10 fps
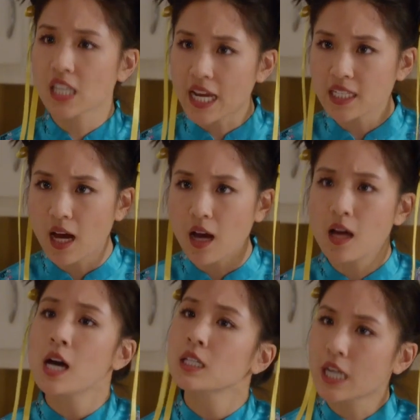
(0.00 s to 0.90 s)
China,
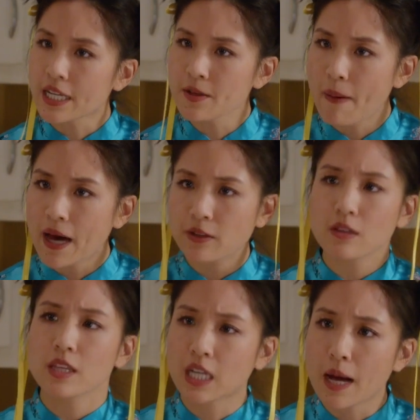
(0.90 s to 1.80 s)

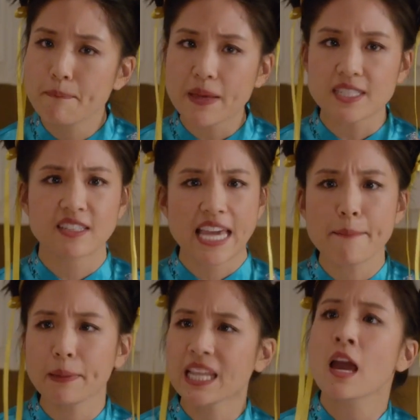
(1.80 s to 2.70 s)
gunpowder, the compass,
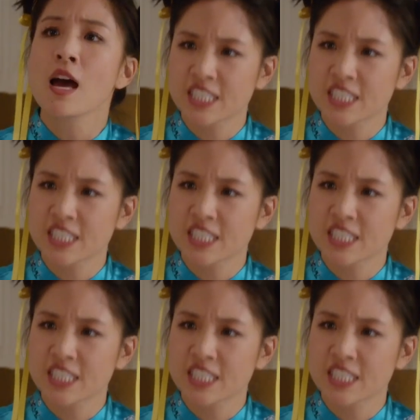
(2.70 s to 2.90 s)
gambling.